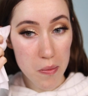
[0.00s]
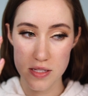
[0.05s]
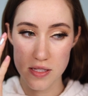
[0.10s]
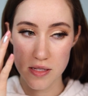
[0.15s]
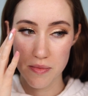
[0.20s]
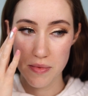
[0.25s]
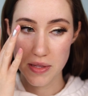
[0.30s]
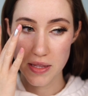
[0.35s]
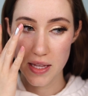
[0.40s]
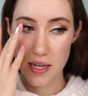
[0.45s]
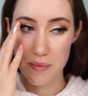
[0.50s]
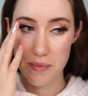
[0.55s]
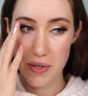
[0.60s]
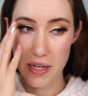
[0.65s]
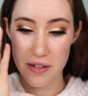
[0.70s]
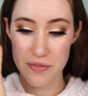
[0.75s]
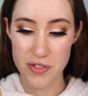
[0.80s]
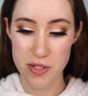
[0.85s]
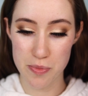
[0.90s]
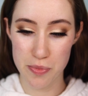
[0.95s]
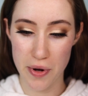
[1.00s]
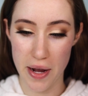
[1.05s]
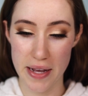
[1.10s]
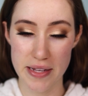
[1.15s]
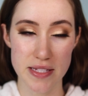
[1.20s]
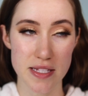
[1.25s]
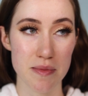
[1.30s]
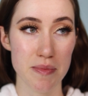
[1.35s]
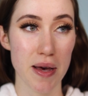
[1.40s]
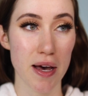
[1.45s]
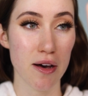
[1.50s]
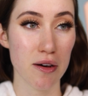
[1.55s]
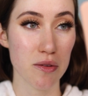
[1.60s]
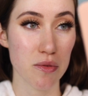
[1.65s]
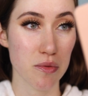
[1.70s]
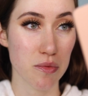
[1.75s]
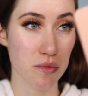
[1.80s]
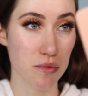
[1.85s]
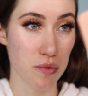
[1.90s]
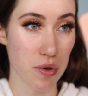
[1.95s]
Something that I'm kind of surprised
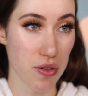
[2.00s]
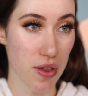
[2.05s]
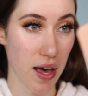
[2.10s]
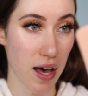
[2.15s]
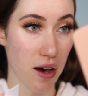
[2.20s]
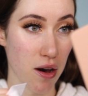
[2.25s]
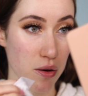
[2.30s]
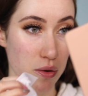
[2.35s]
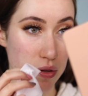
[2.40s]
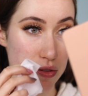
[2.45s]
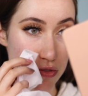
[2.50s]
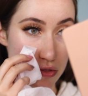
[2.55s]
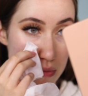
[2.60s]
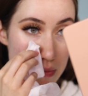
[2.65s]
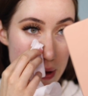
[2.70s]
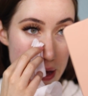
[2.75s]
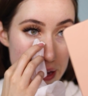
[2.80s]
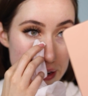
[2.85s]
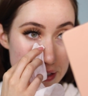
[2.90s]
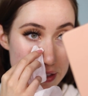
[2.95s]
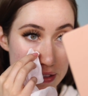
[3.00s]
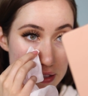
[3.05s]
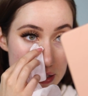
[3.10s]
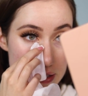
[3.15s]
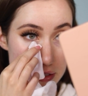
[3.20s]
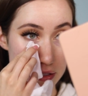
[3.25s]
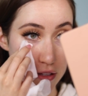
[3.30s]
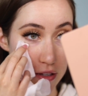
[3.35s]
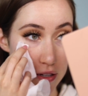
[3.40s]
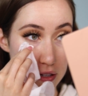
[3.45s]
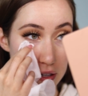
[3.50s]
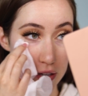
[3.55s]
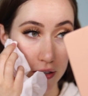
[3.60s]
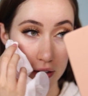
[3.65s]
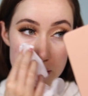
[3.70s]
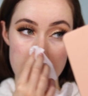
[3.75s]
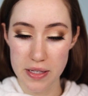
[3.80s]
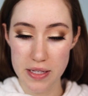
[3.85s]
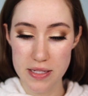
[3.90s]
about with how dramatic these look